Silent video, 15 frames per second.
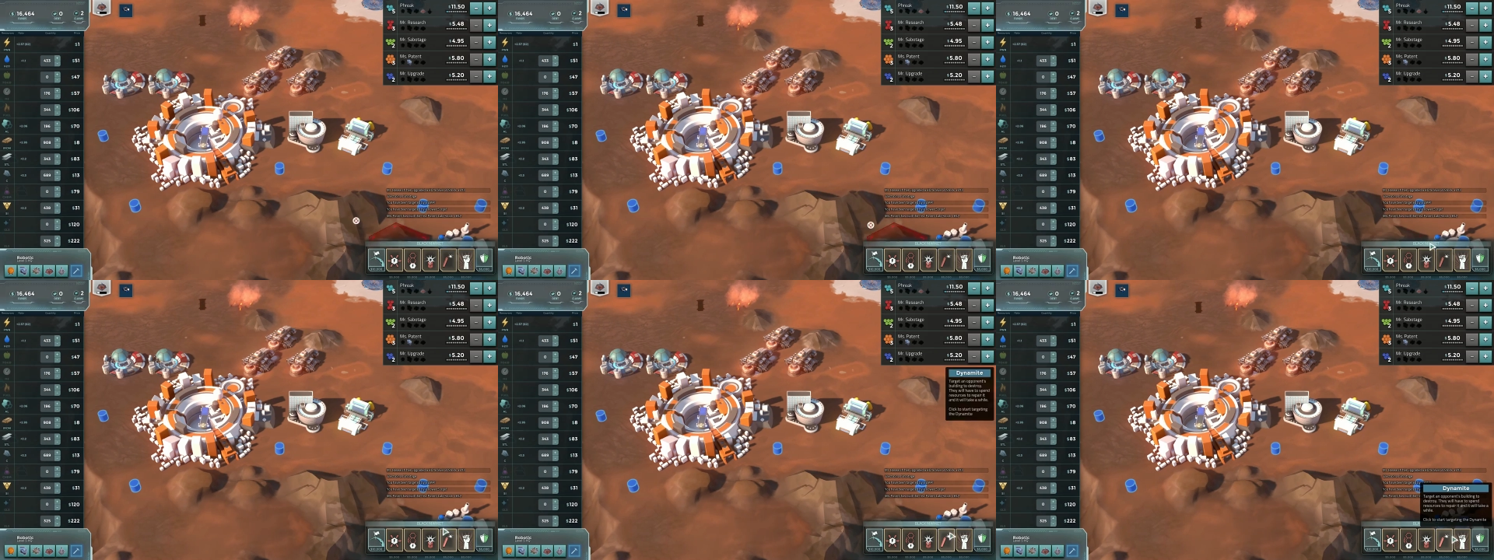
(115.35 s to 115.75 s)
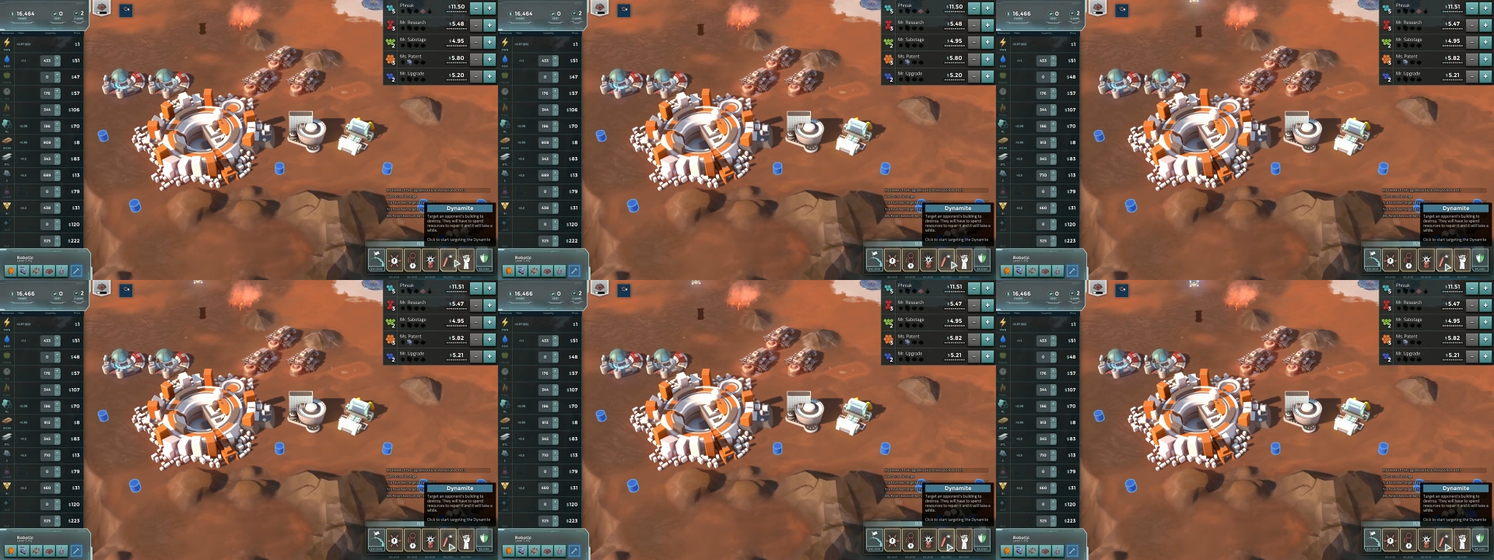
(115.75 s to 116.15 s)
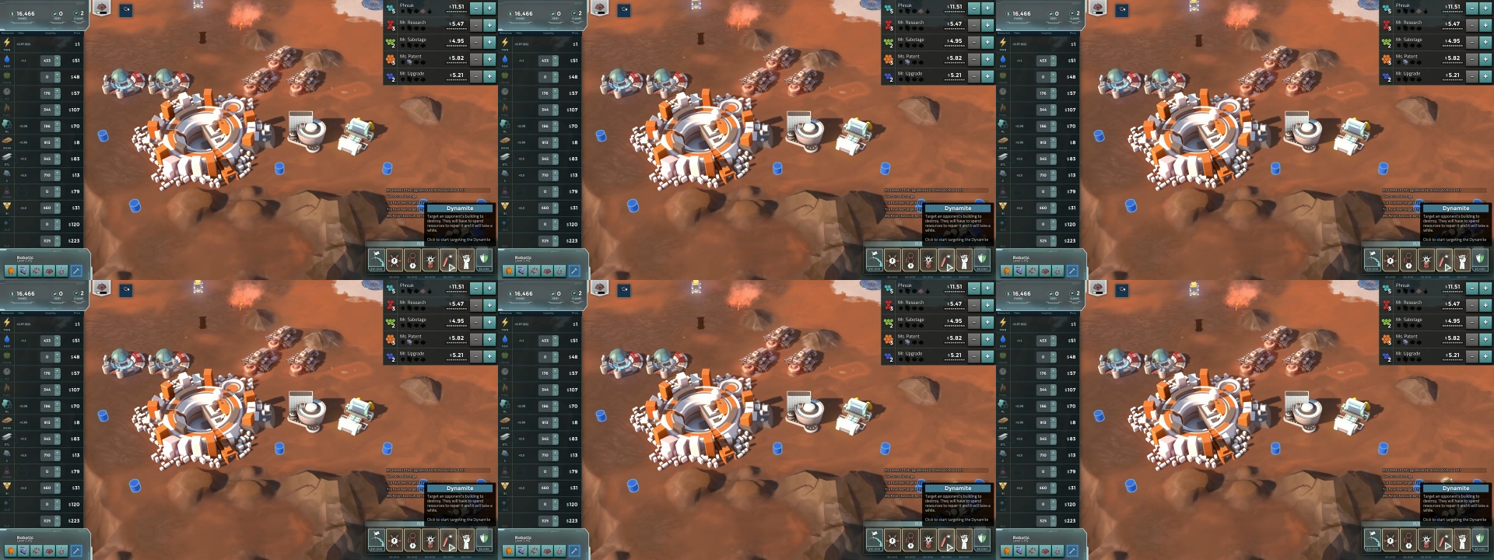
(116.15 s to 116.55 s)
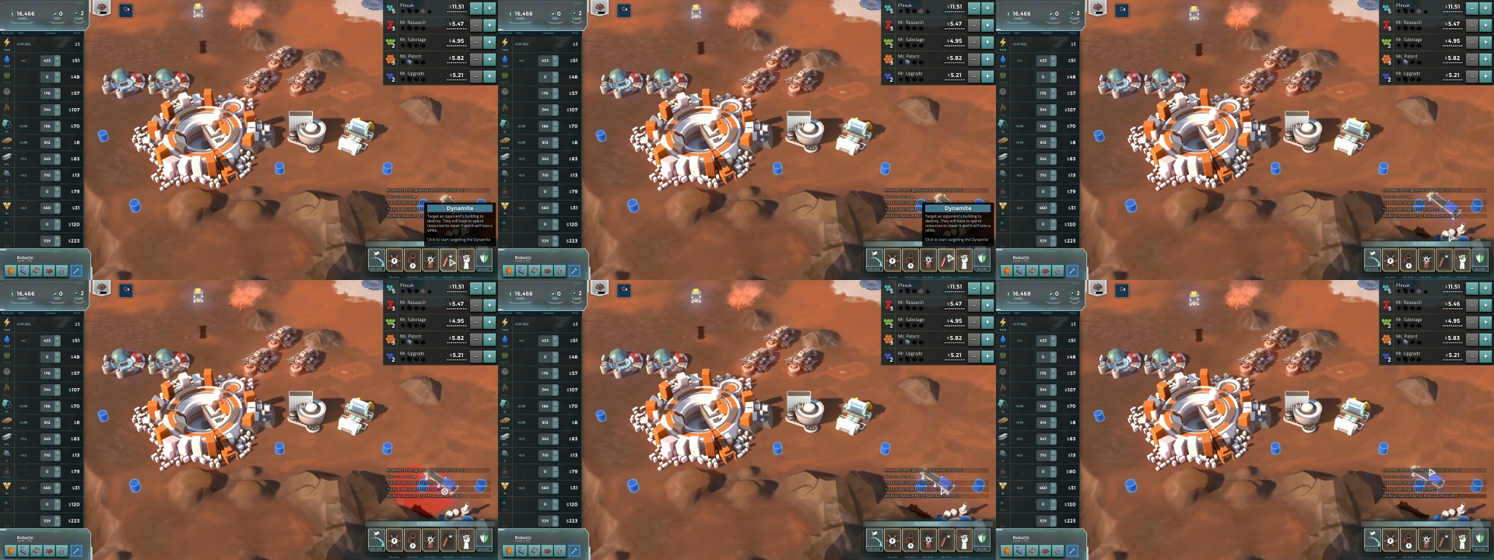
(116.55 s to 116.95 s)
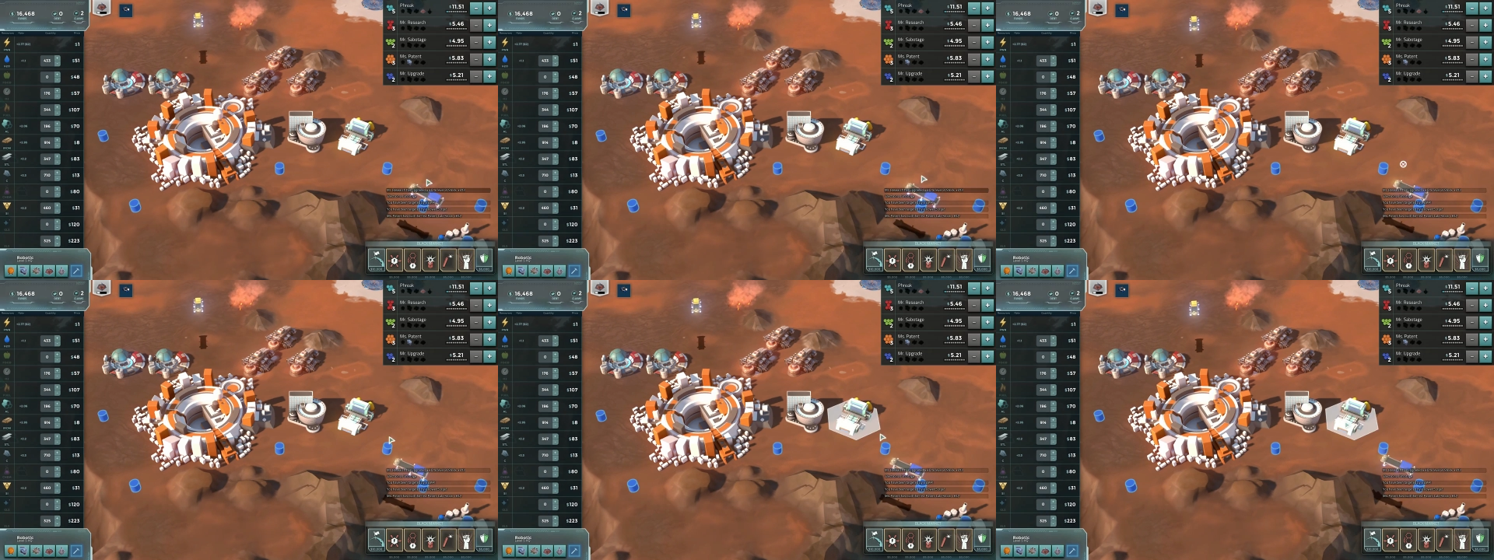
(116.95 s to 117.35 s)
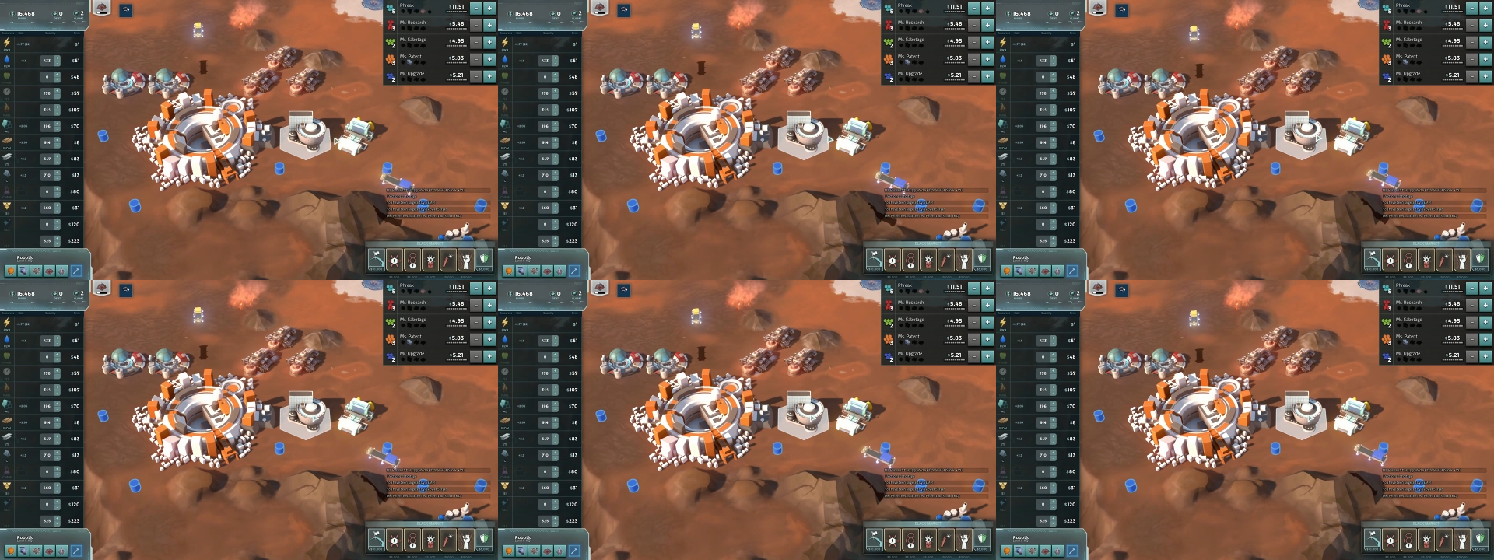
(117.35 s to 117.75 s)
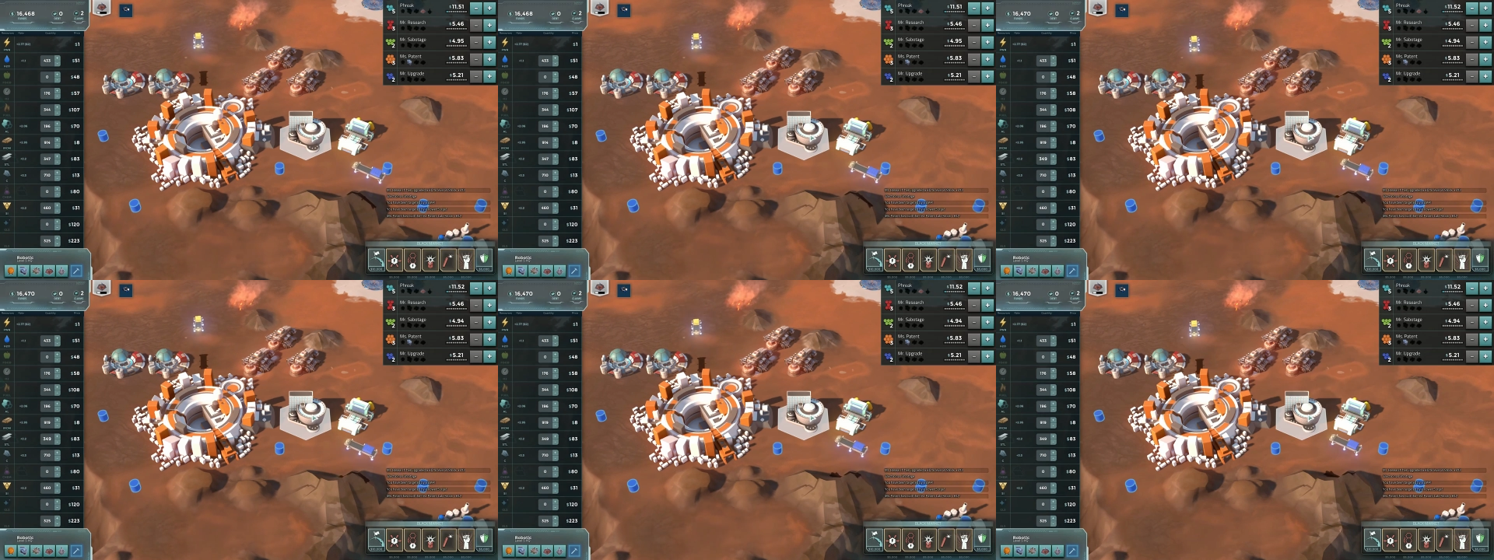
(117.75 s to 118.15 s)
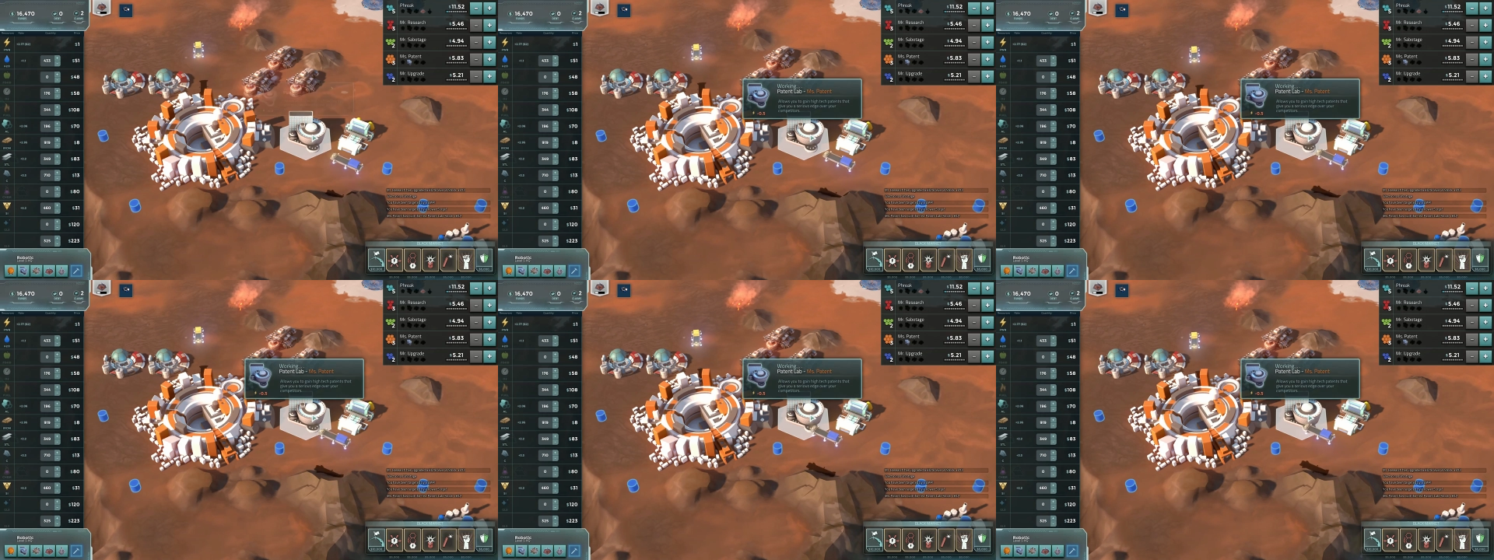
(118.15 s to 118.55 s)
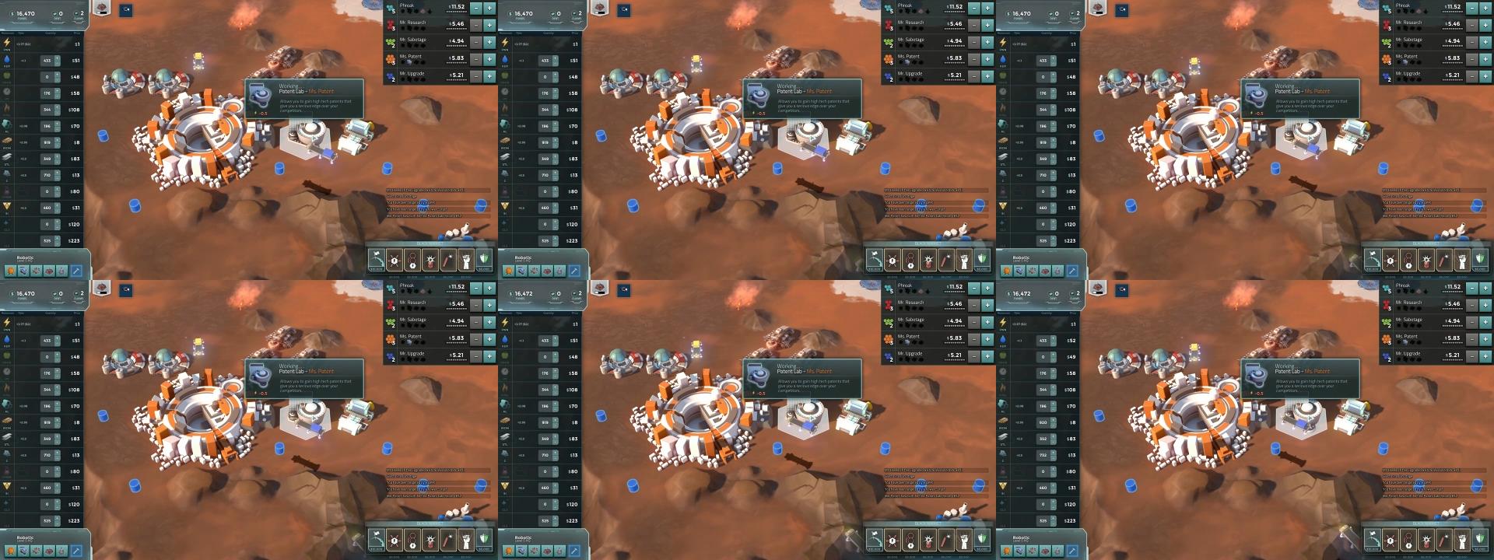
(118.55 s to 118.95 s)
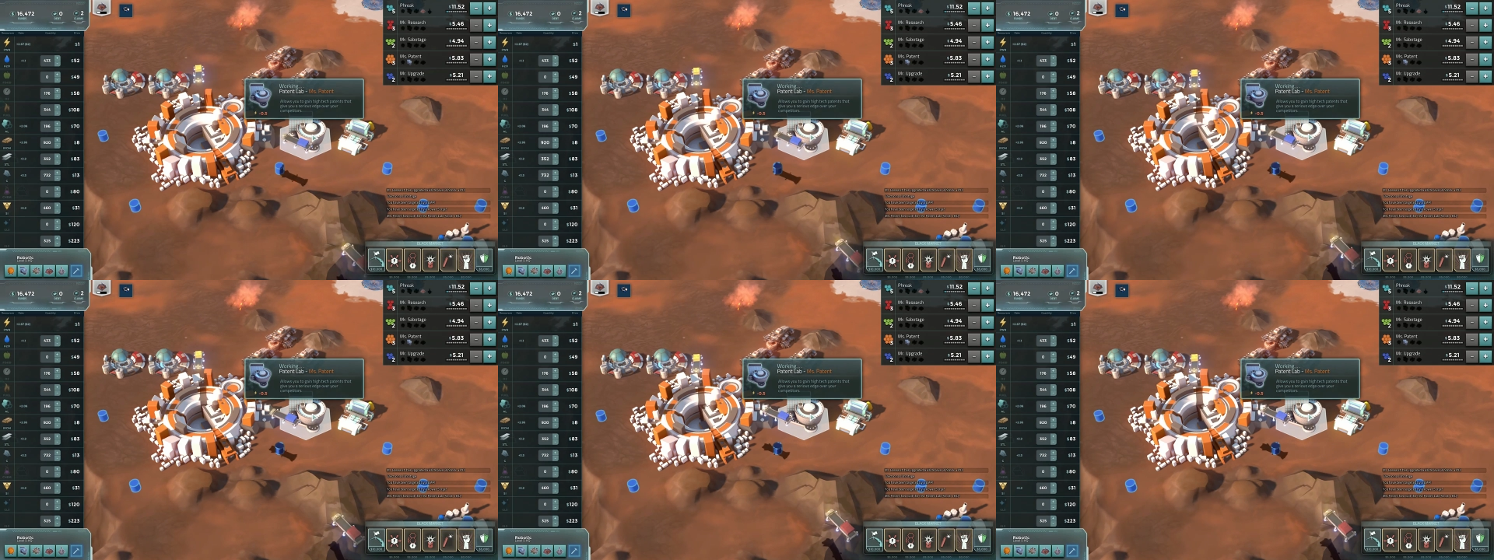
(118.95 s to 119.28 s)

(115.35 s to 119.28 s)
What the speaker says: Nobody's mouth can be seen.